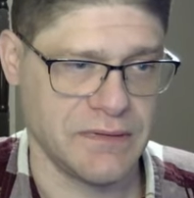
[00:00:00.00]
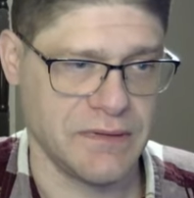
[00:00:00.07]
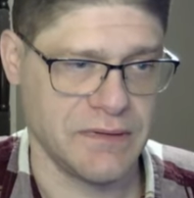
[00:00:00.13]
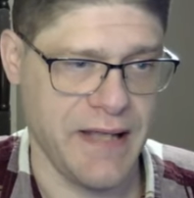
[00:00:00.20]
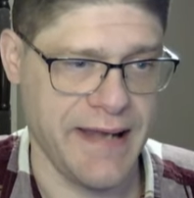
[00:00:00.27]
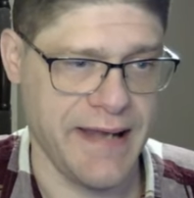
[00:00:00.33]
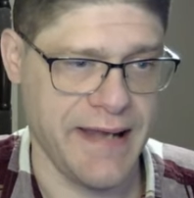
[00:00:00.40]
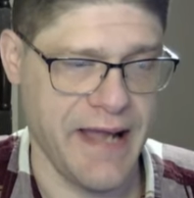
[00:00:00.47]

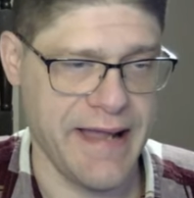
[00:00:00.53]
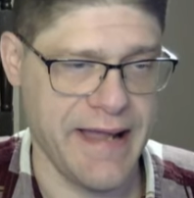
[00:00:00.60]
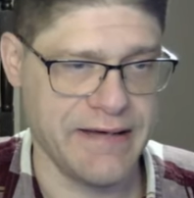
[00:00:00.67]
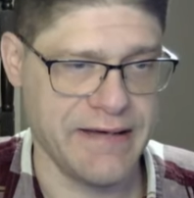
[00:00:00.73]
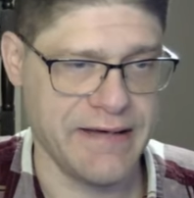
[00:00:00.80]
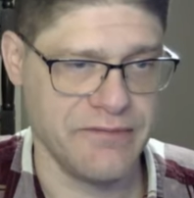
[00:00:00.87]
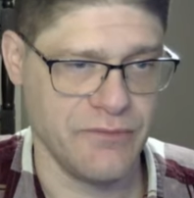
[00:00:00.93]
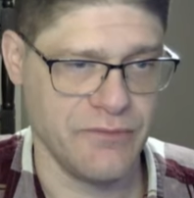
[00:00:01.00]
And I
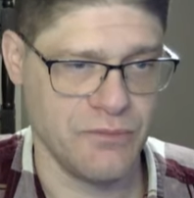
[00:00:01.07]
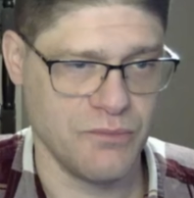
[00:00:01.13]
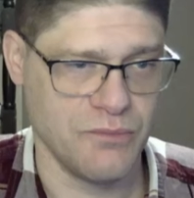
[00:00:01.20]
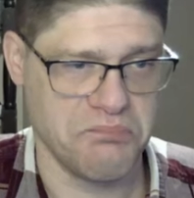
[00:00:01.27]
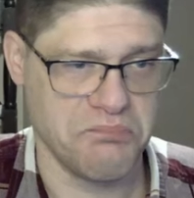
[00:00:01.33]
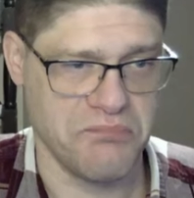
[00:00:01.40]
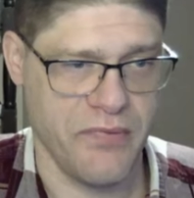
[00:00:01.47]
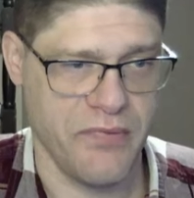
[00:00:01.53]

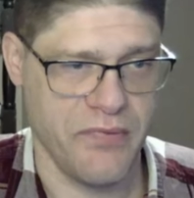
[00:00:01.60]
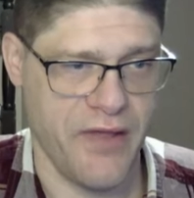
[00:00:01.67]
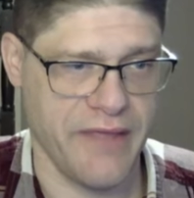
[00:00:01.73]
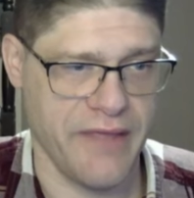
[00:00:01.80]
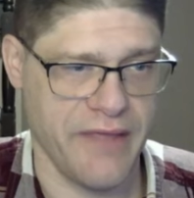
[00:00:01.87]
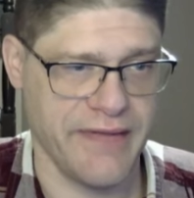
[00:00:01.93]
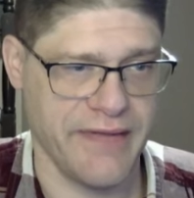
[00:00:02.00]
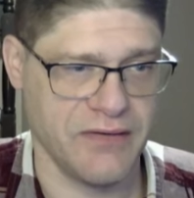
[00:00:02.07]

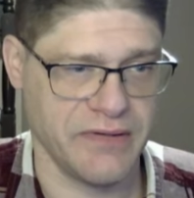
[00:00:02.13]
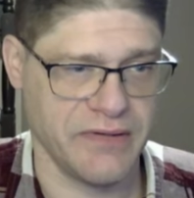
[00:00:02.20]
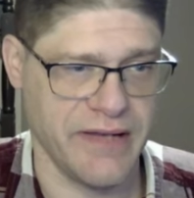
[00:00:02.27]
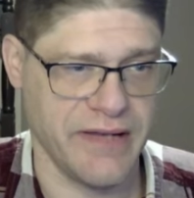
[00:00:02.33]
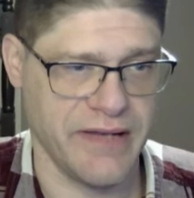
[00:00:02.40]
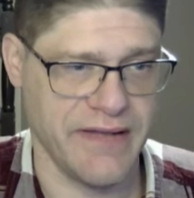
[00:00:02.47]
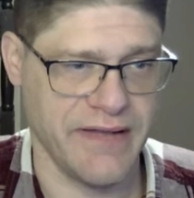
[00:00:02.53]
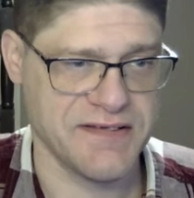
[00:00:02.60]
thought that, okay,
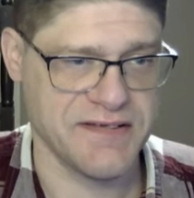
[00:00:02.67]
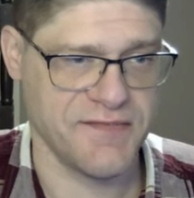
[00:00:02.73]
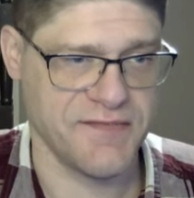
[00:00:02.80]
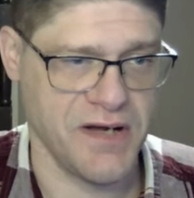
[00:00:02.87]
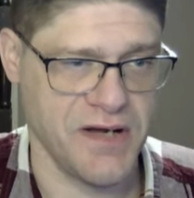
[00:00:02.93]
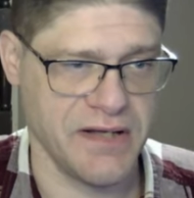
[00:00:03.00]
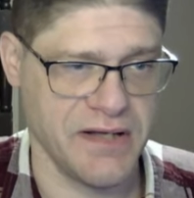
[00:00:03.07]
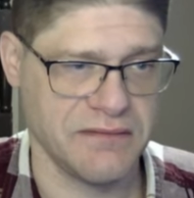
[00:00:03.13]
that's
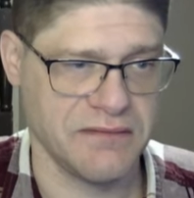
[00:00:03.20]
fine.